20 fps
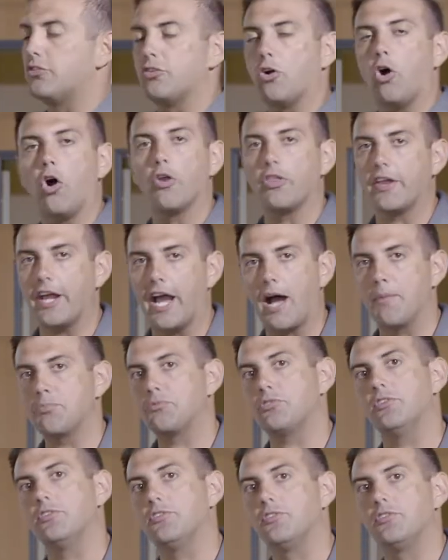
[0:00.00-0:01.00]
you all the
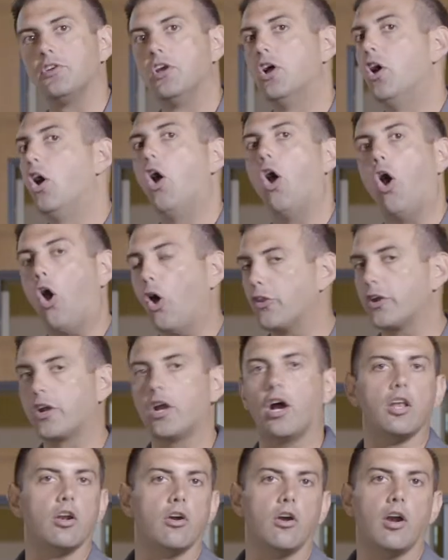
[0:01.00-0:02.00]
options, all the
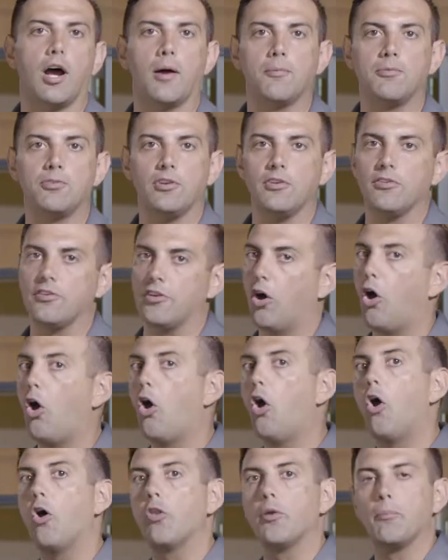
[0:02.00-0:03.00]
color options, and
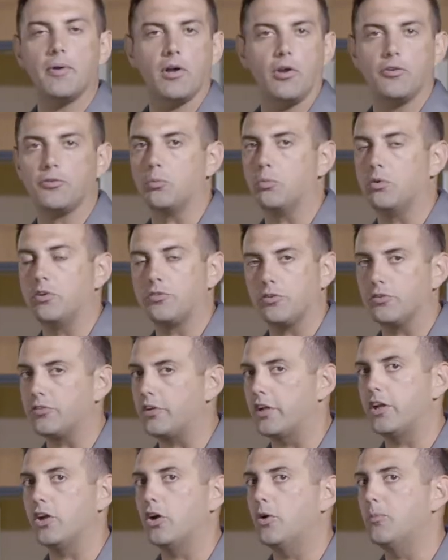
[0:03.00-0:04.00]
all the bells and whistles
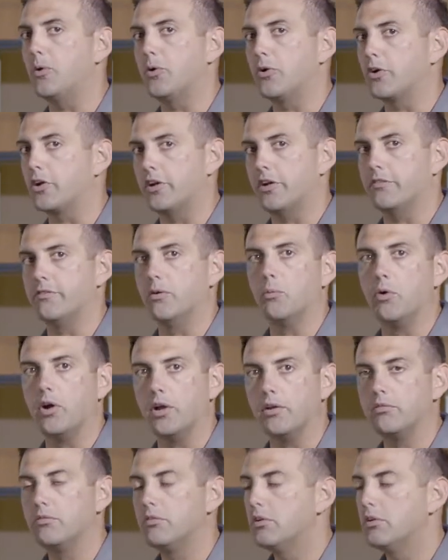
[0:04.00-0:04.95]
any homeowner could ever want.